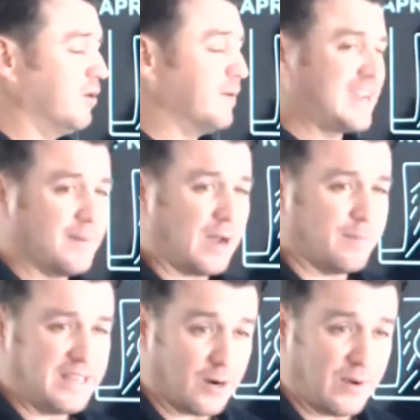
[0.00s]
Well, we care
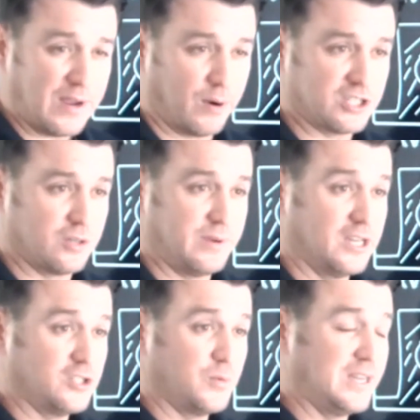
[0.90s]
about mean airway pressure
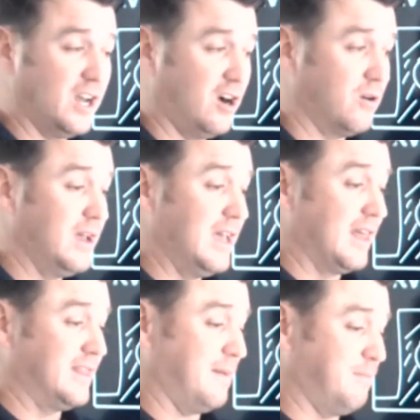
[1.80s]
because we know
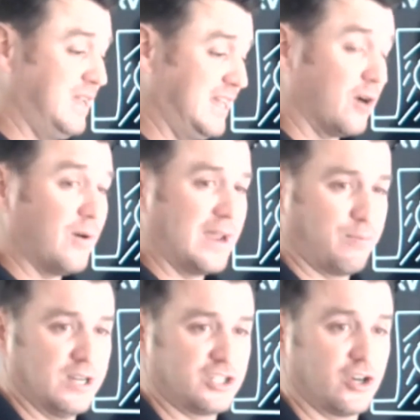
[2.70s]
that mean airway
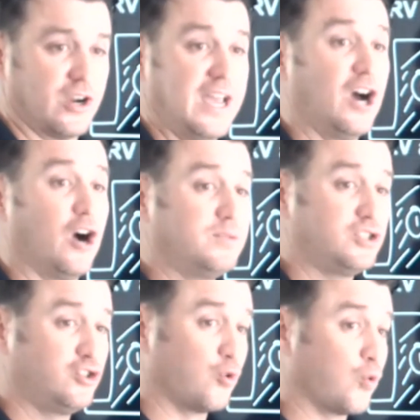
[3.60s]
pressure
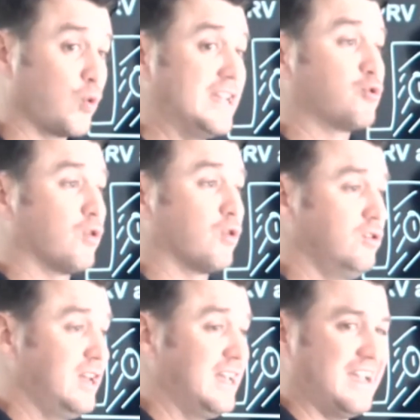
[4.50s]
helps to
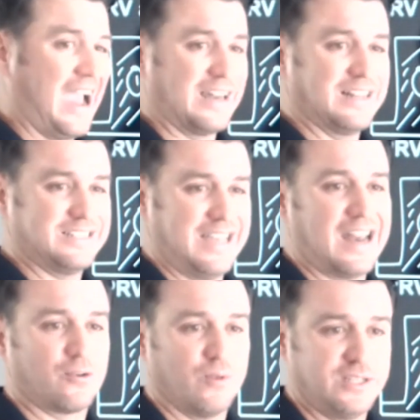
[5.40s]
recruit
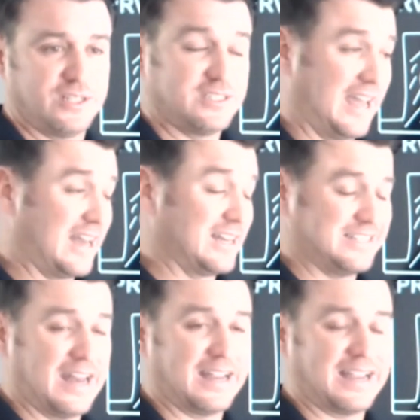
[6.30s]
atelectatic regions and
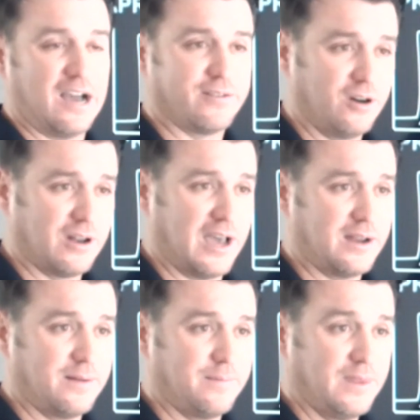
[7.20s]
atelectatic
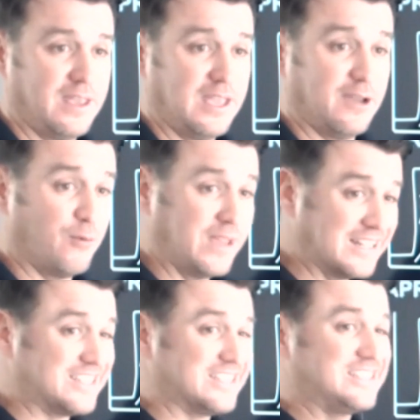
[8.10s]
alveoli. If we
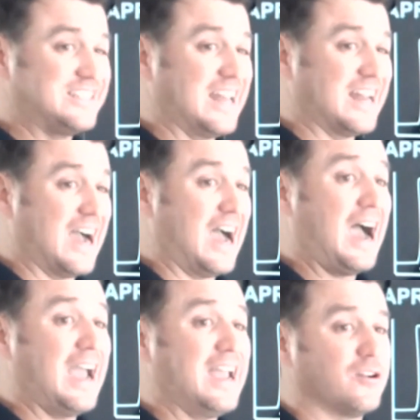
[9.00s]
can sustain a
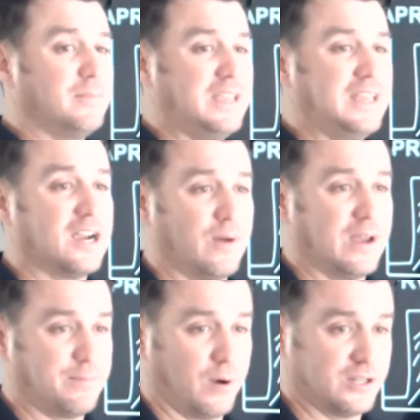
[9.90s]
higher mean
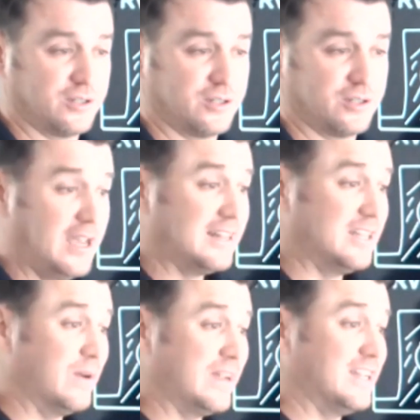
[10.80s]
airway pressure,
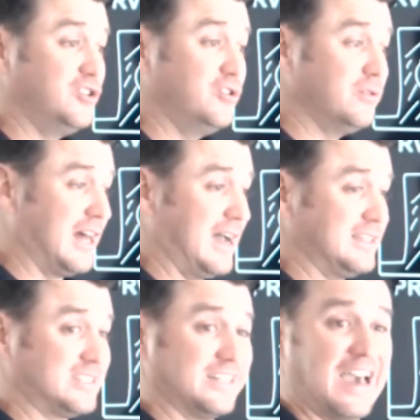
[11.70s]
then we can
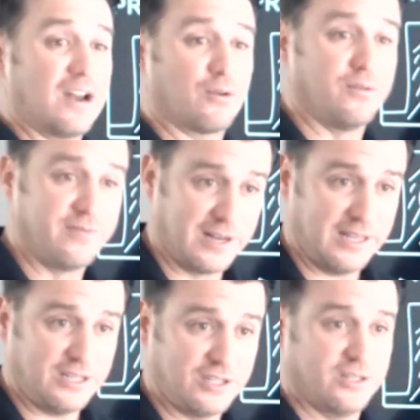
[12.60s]
utilize collateral
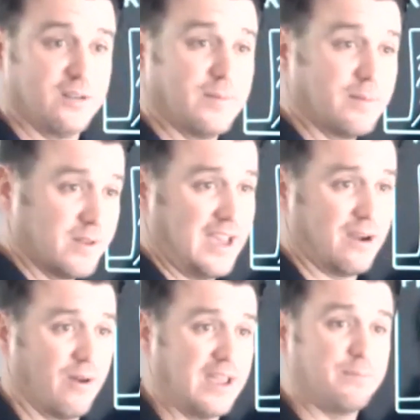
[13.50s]
ventilation. I remember
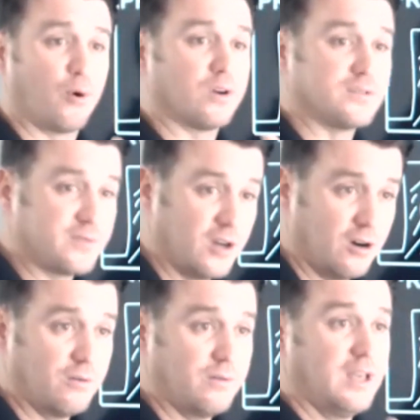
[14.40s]
that, right? Pores of
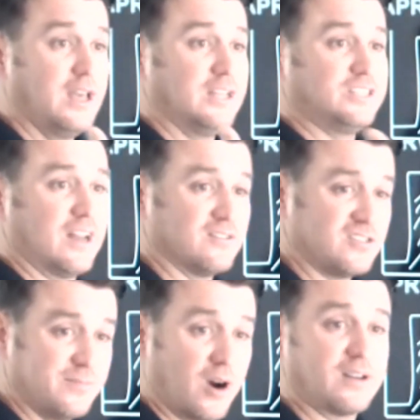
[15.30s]
Kohn,
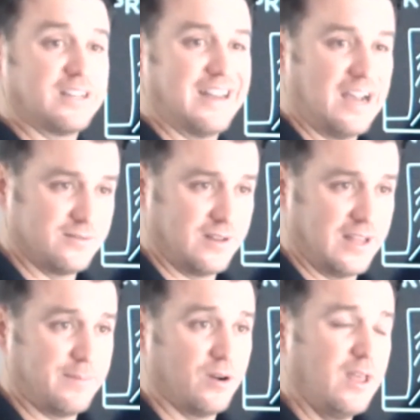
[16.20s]
channels of Martin, canals of
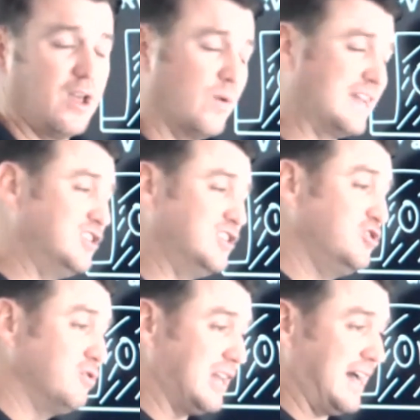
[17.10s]
Lambert. We can
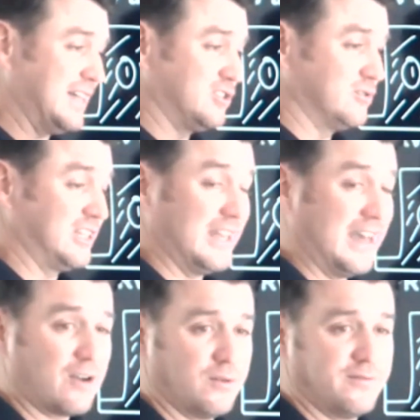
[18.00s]
utilize those
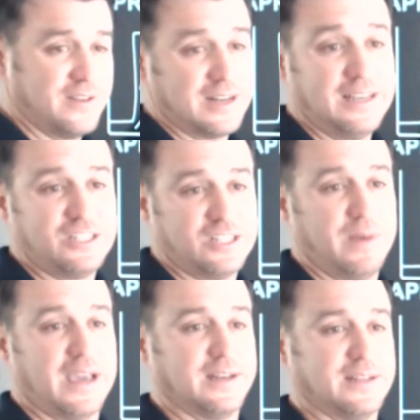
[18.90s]
collateral
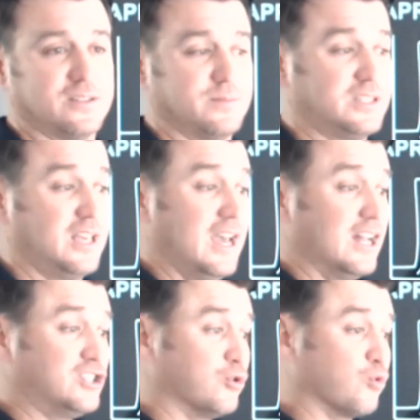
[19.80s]
ventilation mechanisms
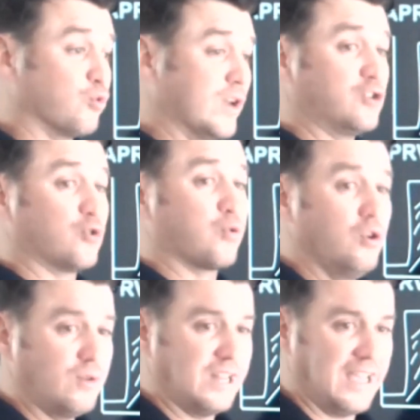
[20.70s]
to
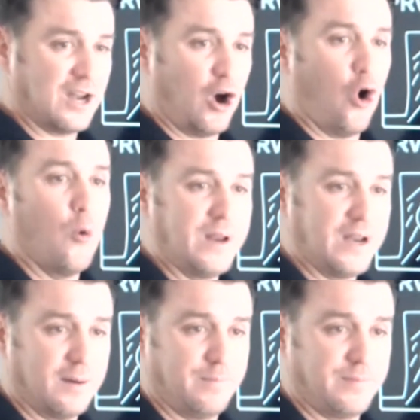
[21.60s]
recruit and
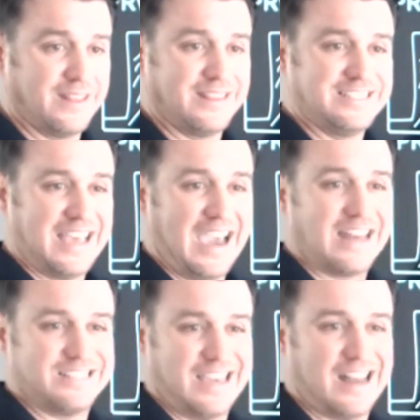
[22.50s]
open up these
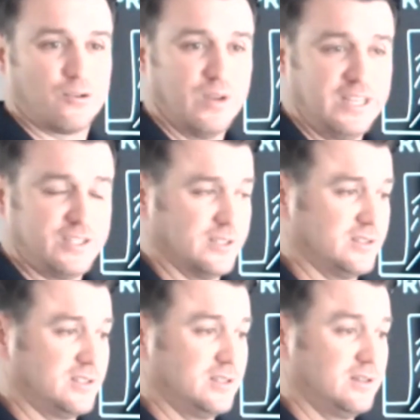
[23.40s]
atelectatic
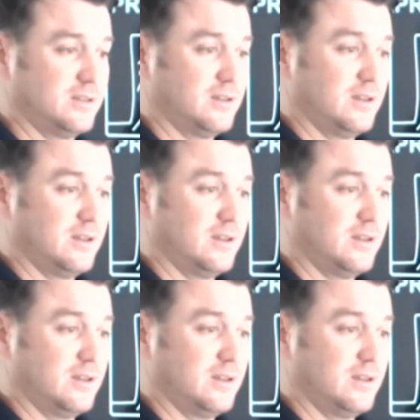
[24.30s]
regions.